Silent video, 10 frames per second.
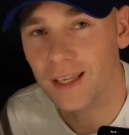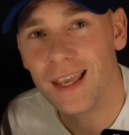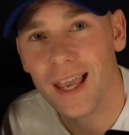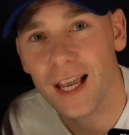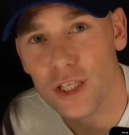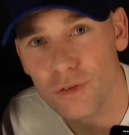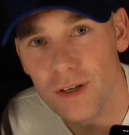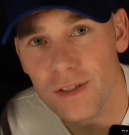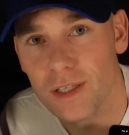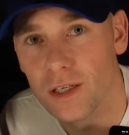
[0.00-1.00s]
it, and
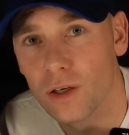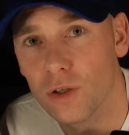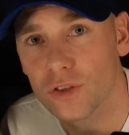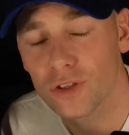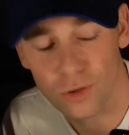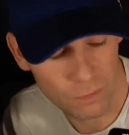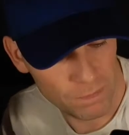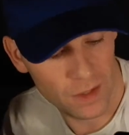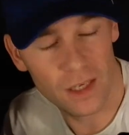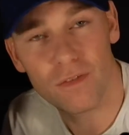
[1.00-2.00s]
your SD card
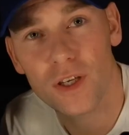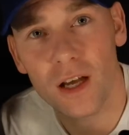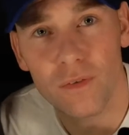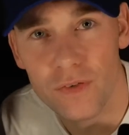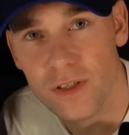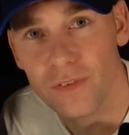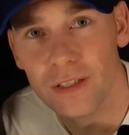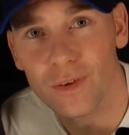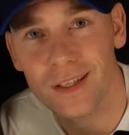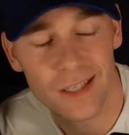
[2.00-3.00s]
slot. If you're going for
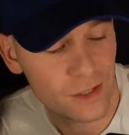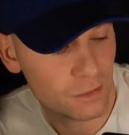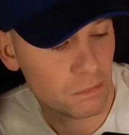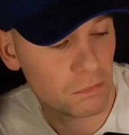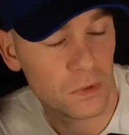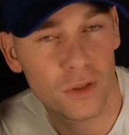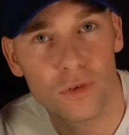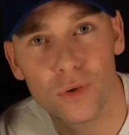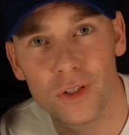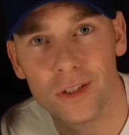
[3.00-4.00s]
something like this,
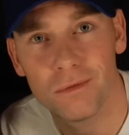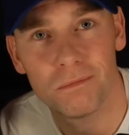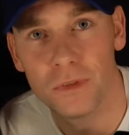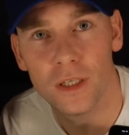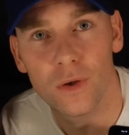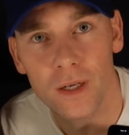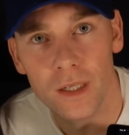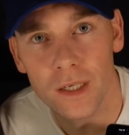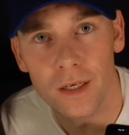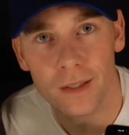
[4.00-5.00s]
you've got your
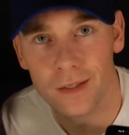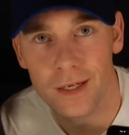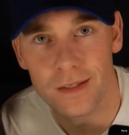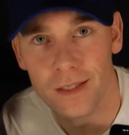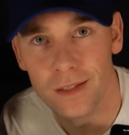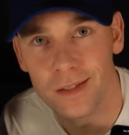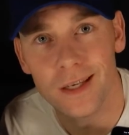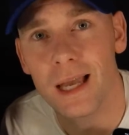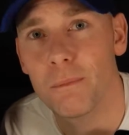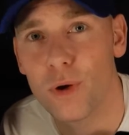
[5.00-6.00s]
Lightning connector, that's it.
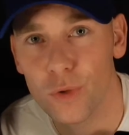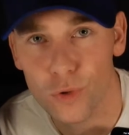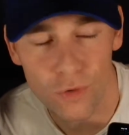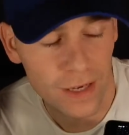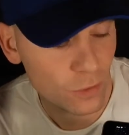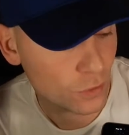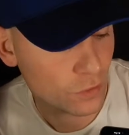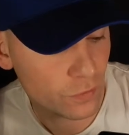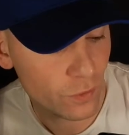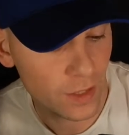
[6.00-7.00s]
You can buy all your
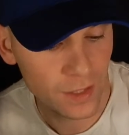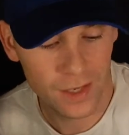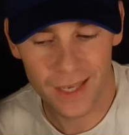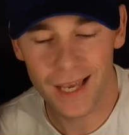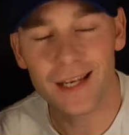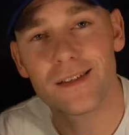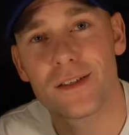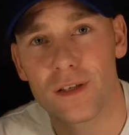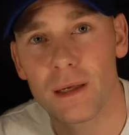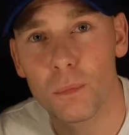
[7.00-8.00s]
add-ons for it, and it's
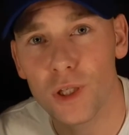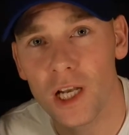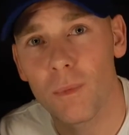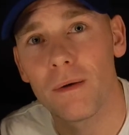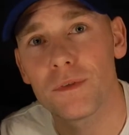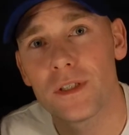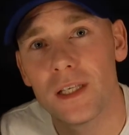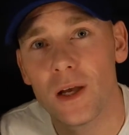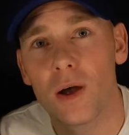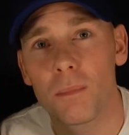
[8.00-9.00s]
the same when you go up to
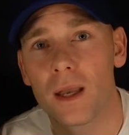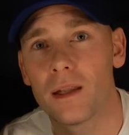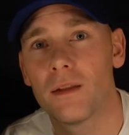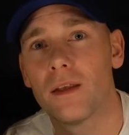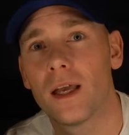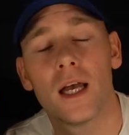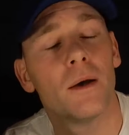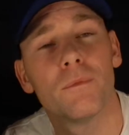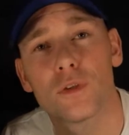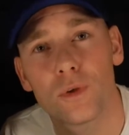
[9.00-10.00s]
the
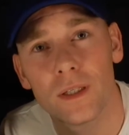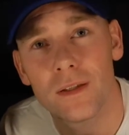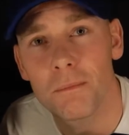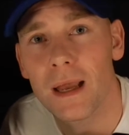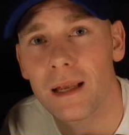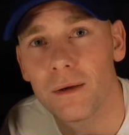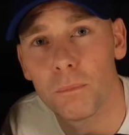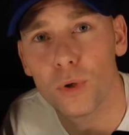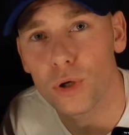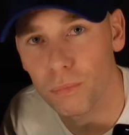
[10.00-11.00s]
the
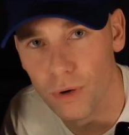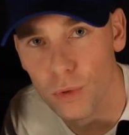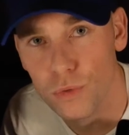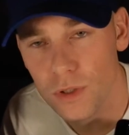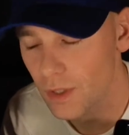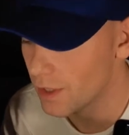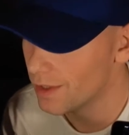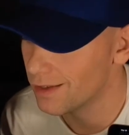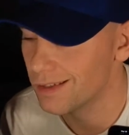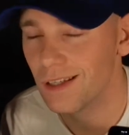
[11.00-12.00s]
MacBook Pros.
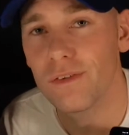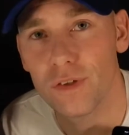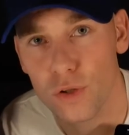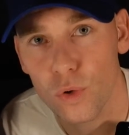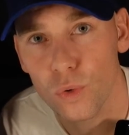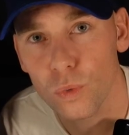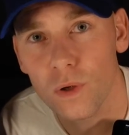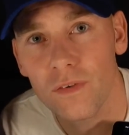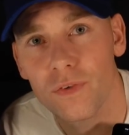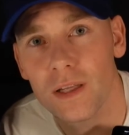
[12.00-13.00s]
You're living the dongle
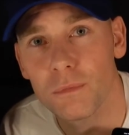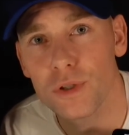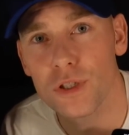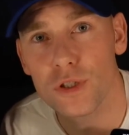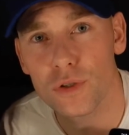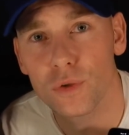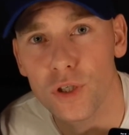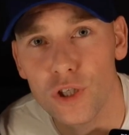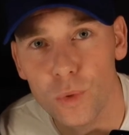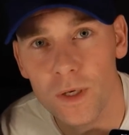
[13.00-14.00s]
life for them because you've just
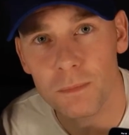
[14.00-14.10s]
got your